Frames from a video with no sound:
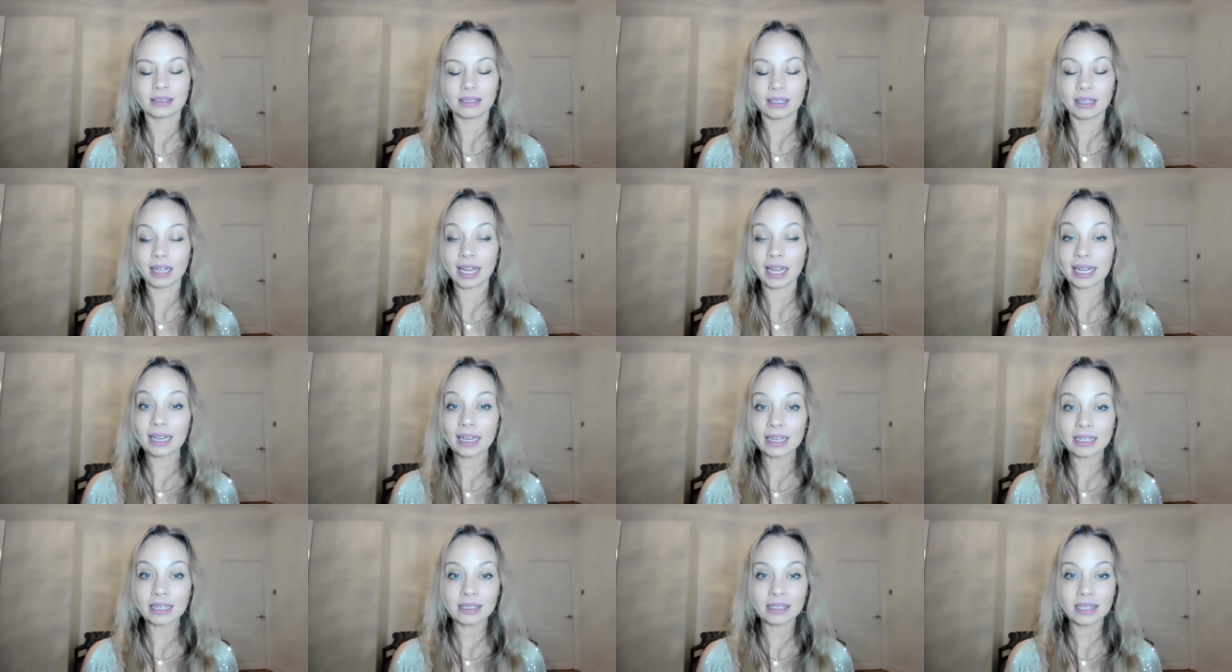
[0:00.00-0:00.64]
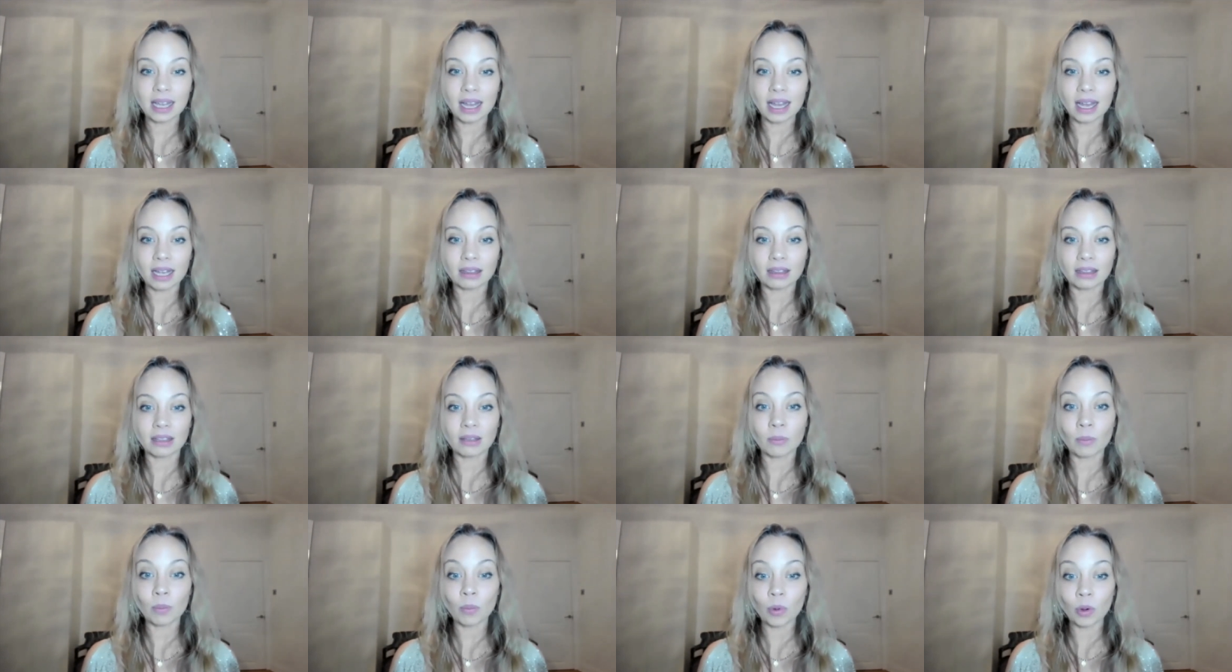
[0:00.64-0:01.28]
Like I said,
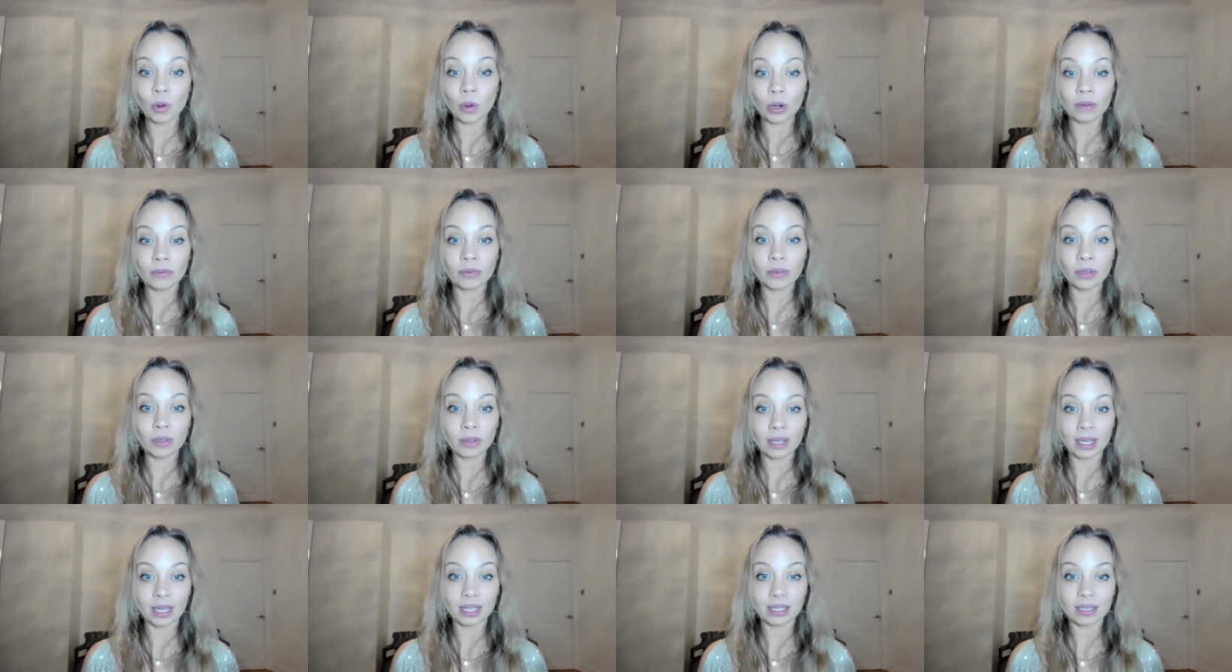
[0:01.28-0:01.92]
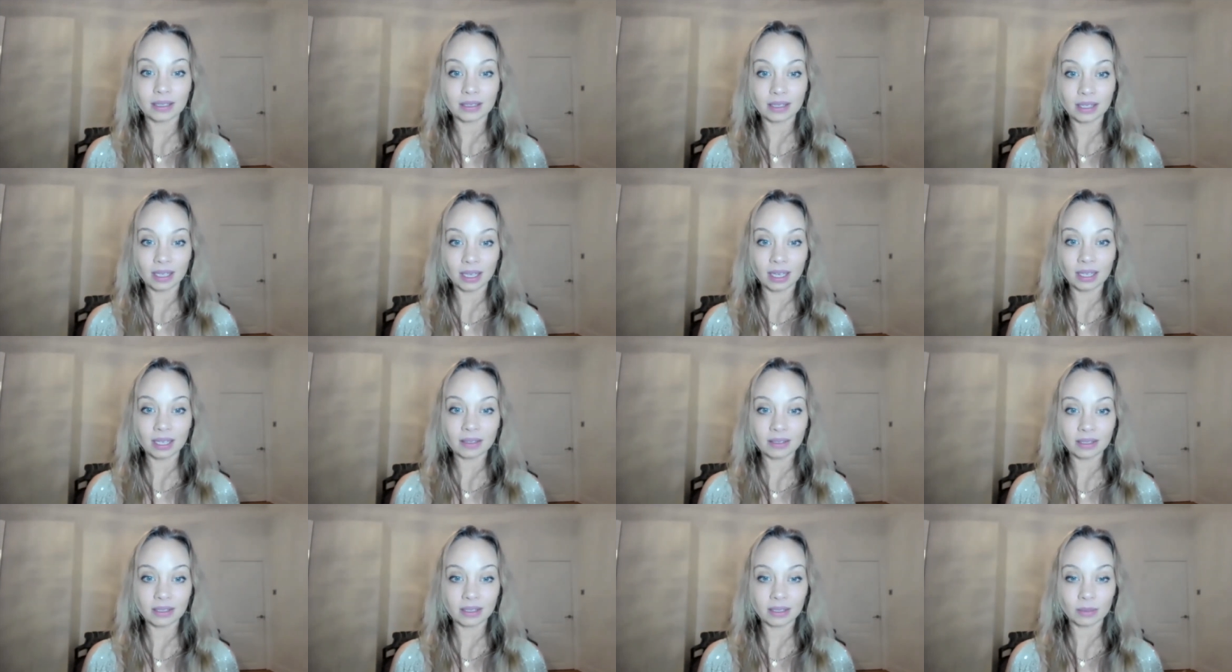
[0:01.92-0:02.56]
the more of you that
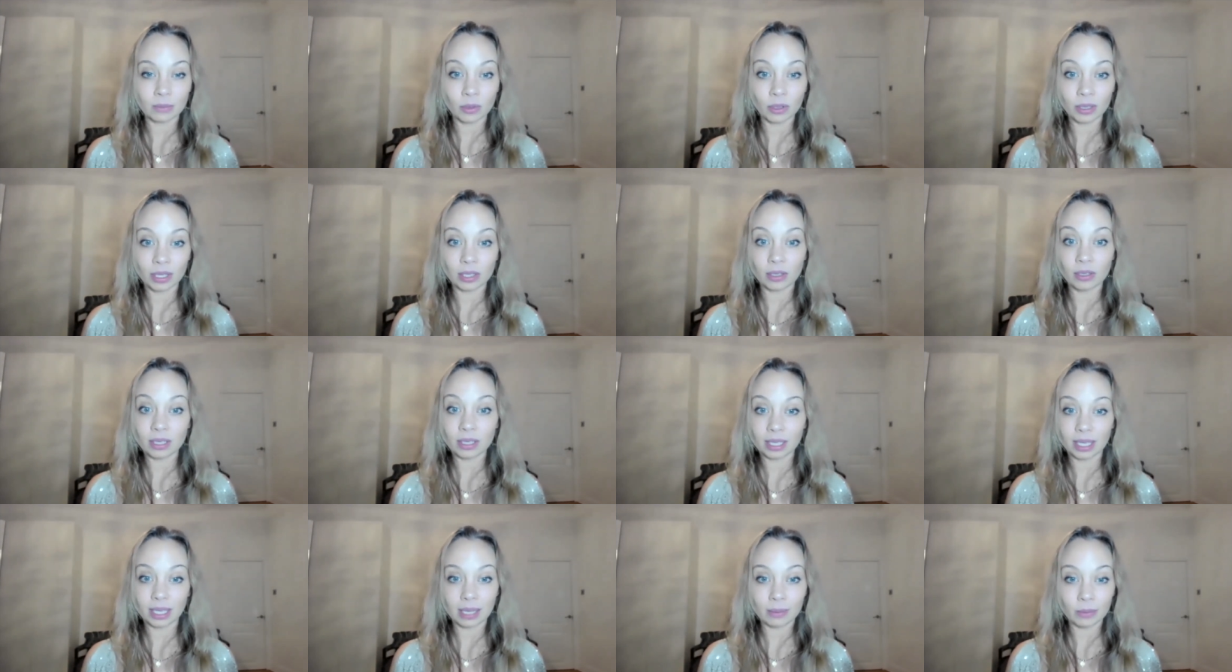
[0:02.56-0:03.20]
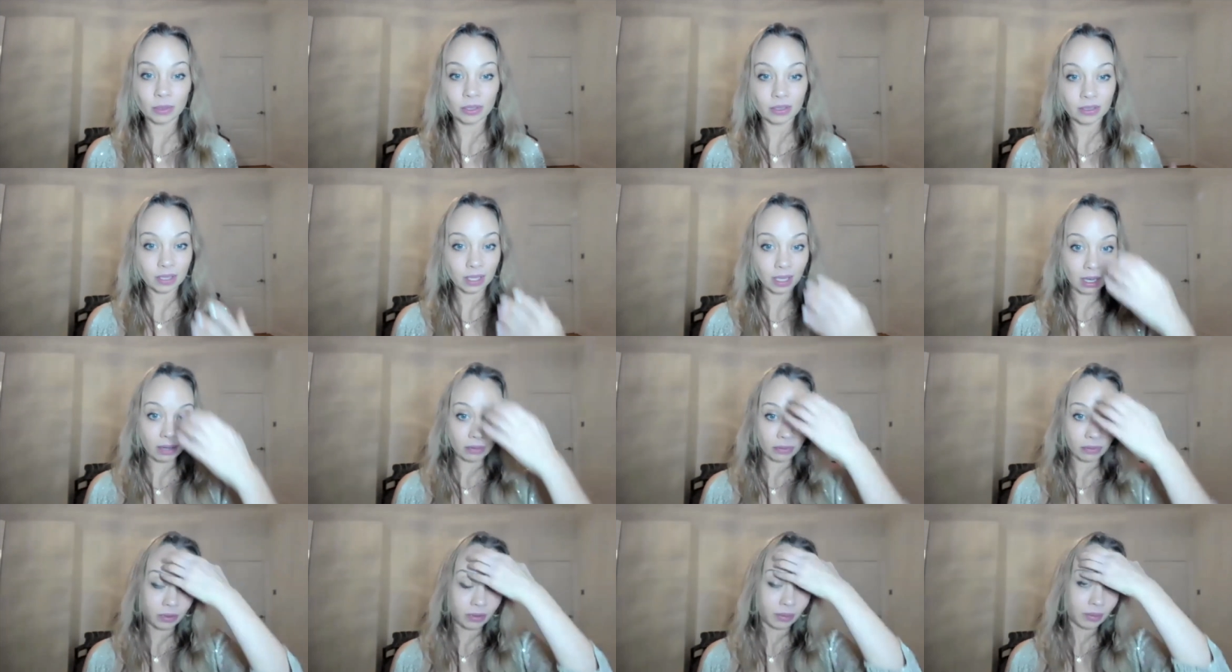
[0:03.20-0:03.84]
exists, the more that you claim
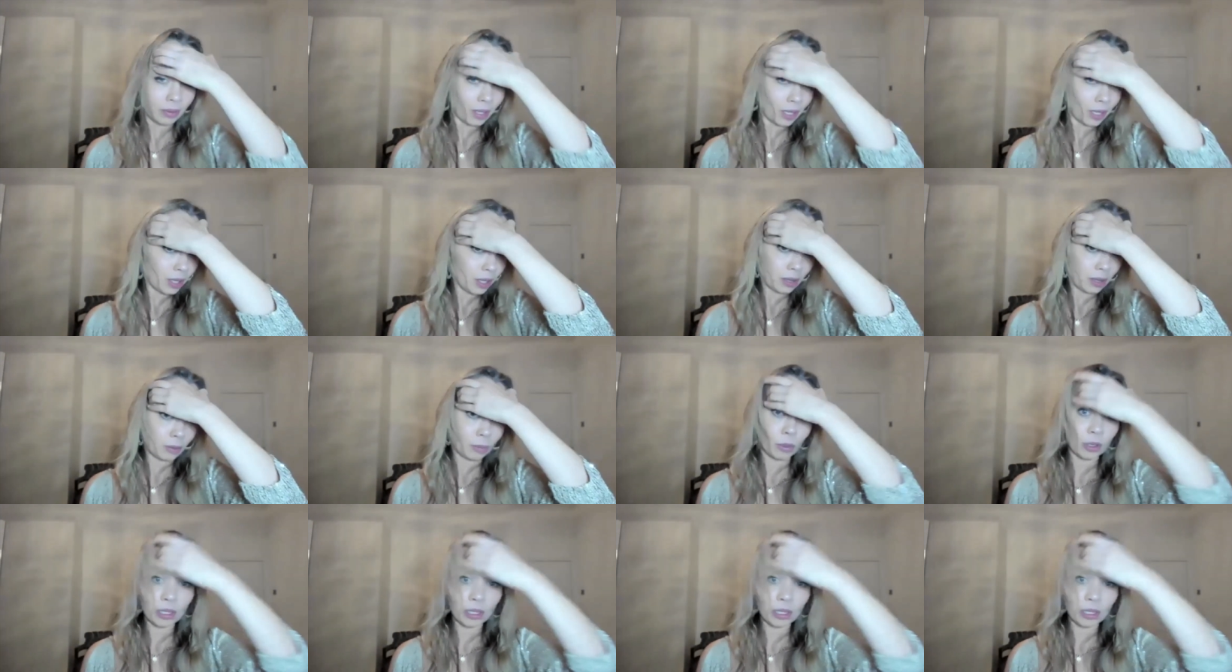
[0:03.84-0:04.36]
yourself, the